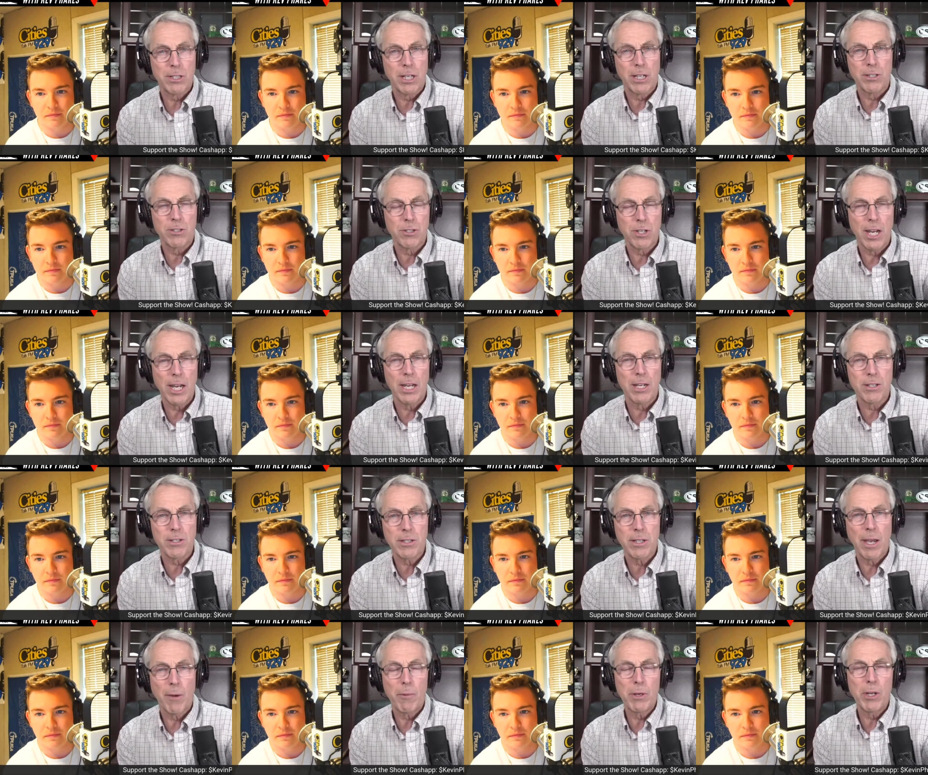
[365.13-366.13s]
Speaker 1: could change.
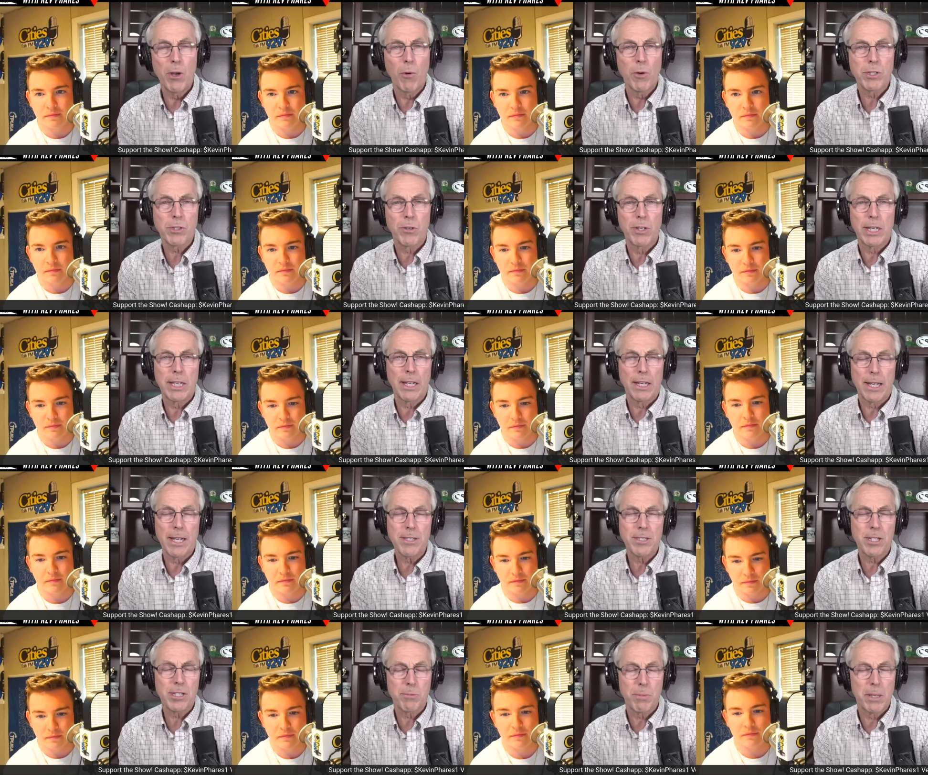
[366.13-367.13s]
And we know it's going to get less
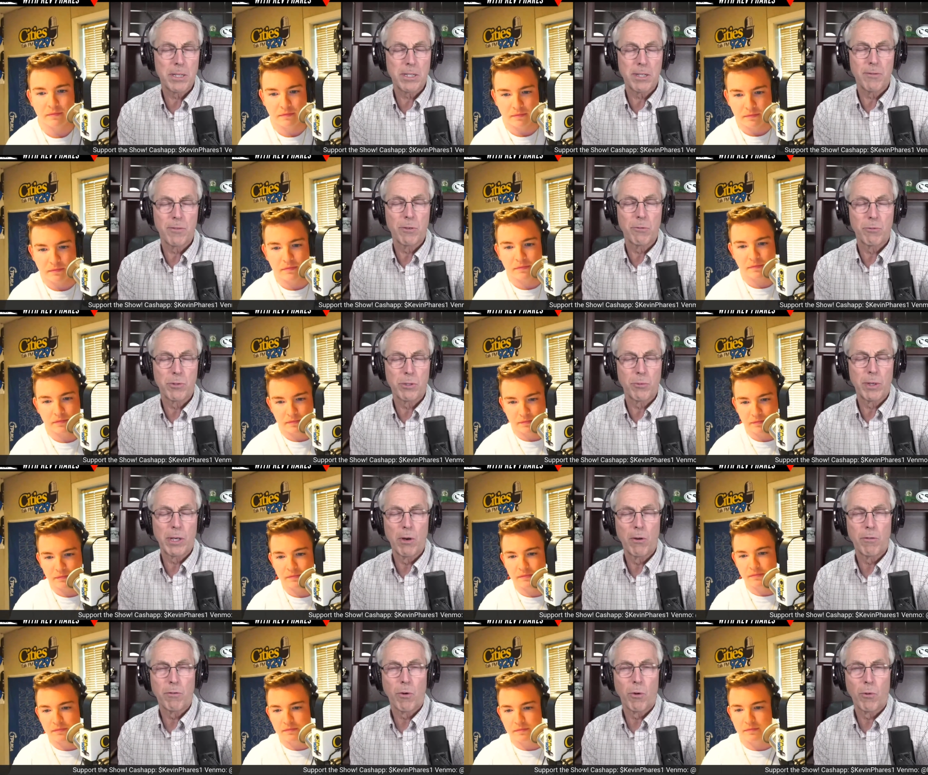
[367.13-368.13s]
expensive as we
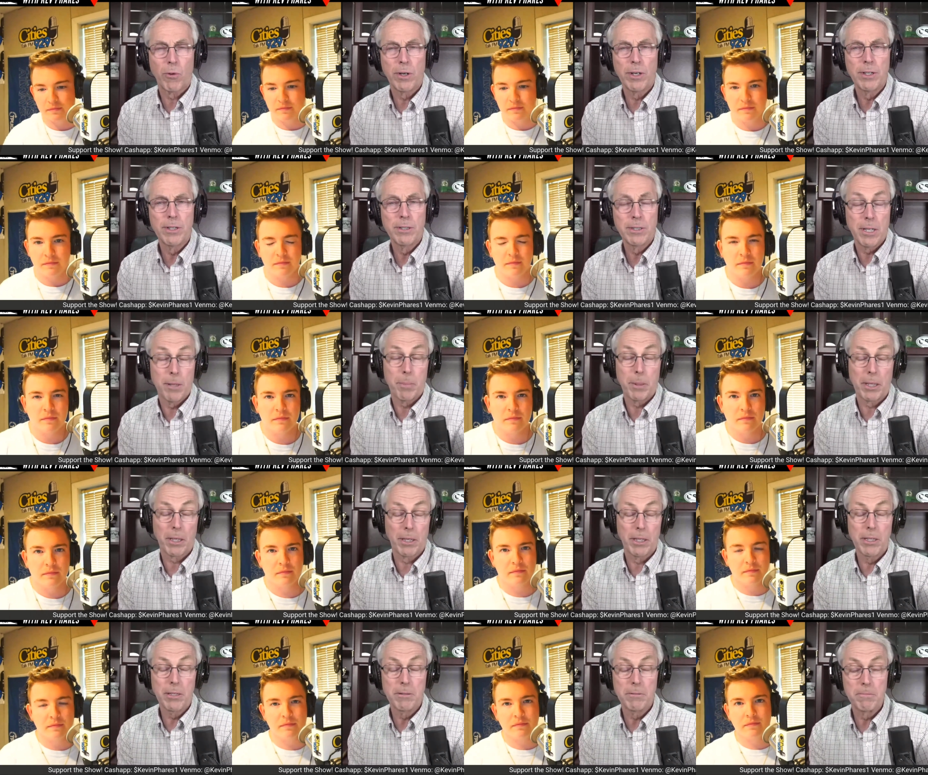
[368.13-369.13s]
go forward,
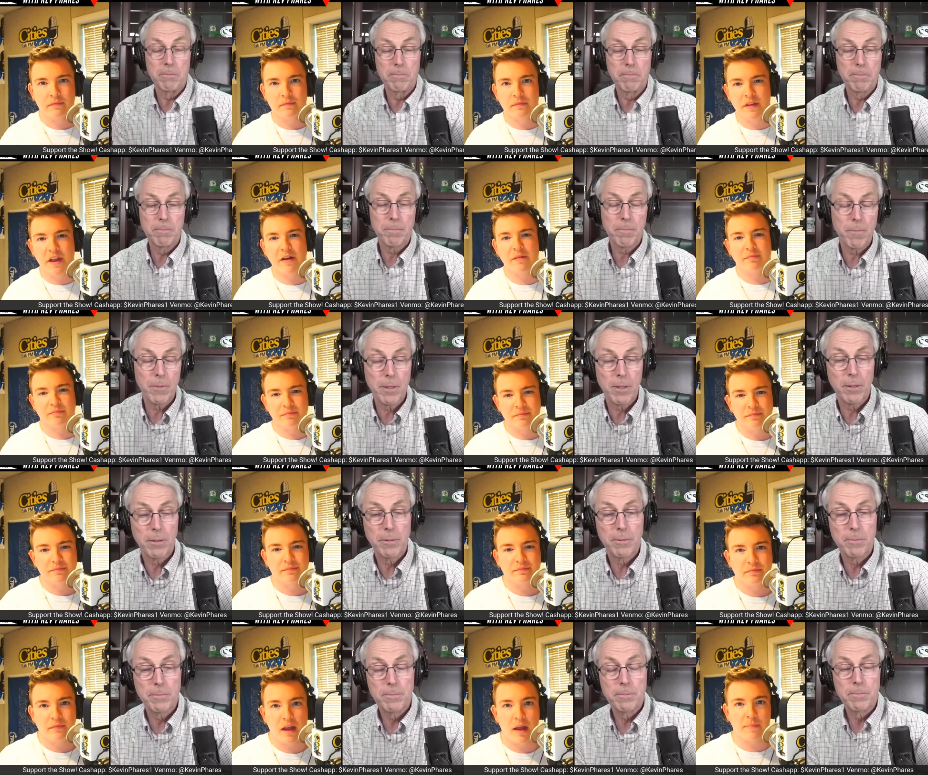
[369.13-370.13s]
typically.
Speaker 2: Yeah.
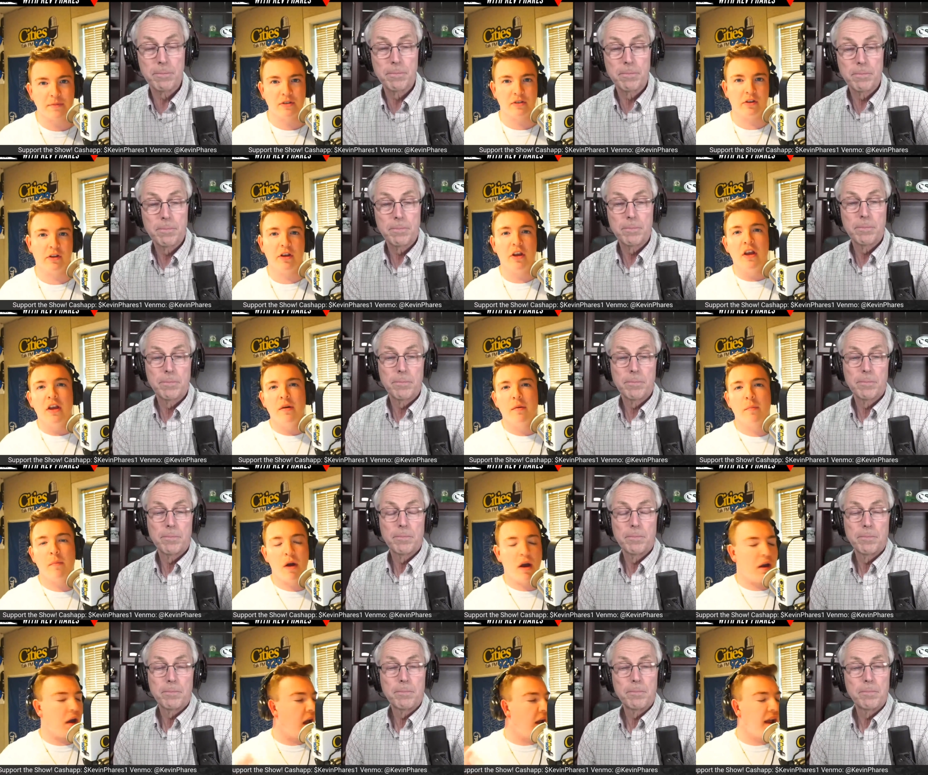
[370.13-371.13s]
Absolutely.
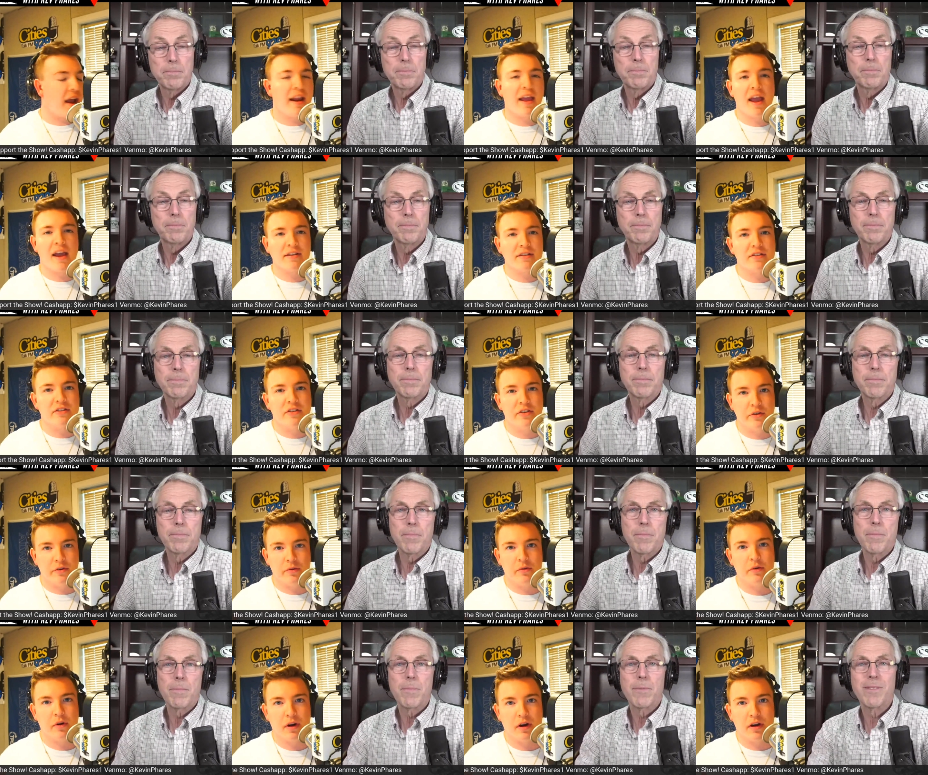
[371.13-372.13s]
I got to ask too,
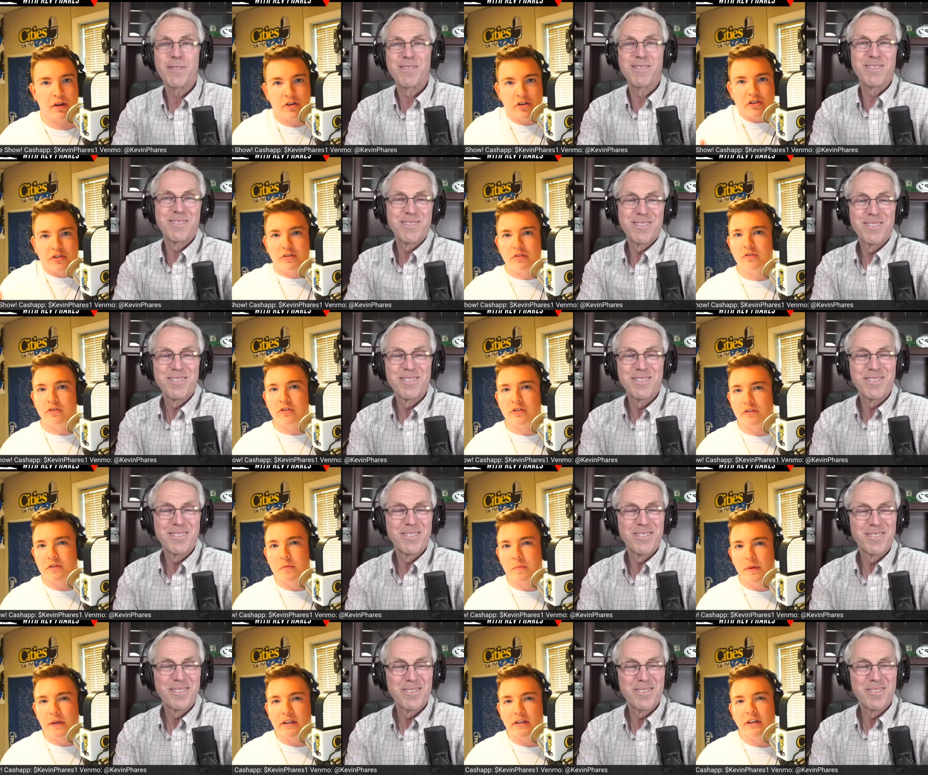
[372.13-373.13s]
uh, just just to
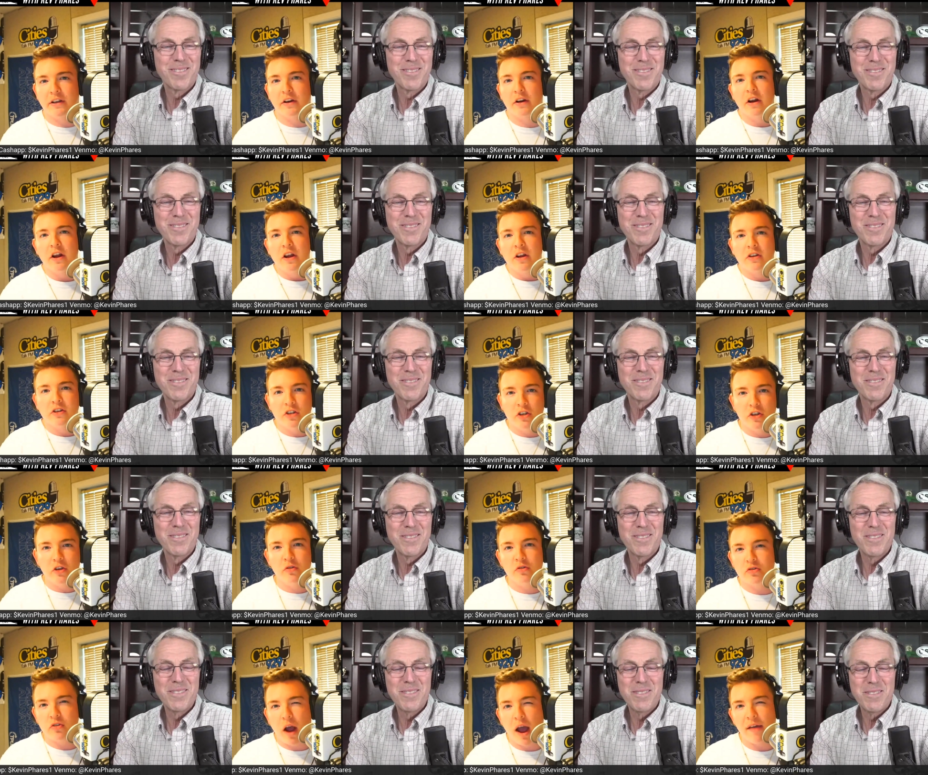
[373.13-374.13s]
be clear, do you
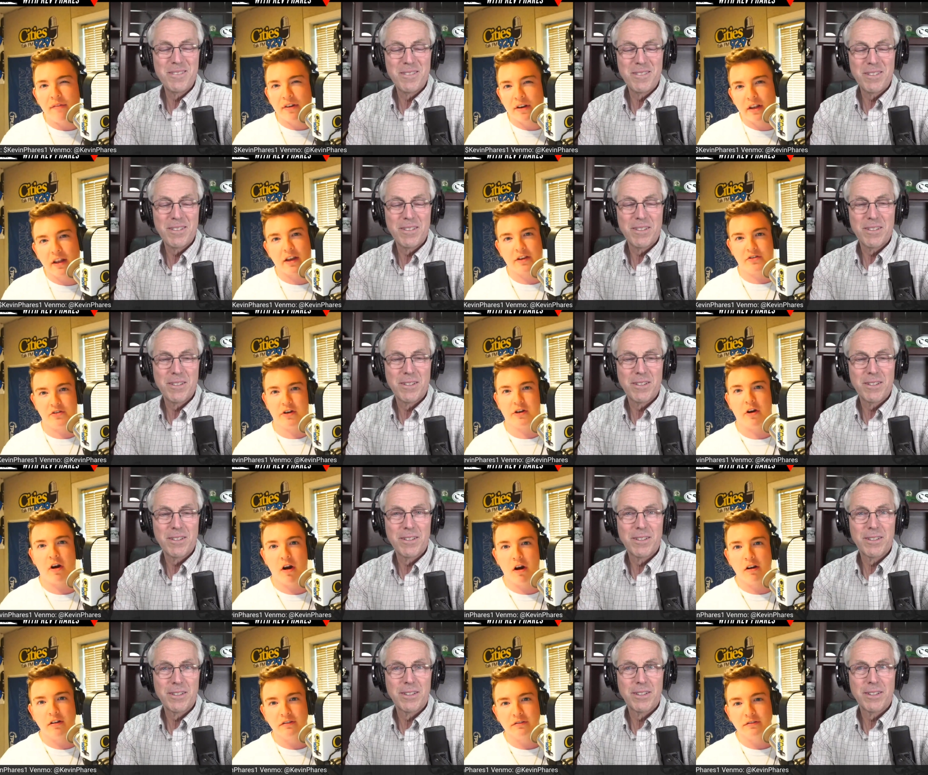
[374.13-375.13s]
drive an electric car?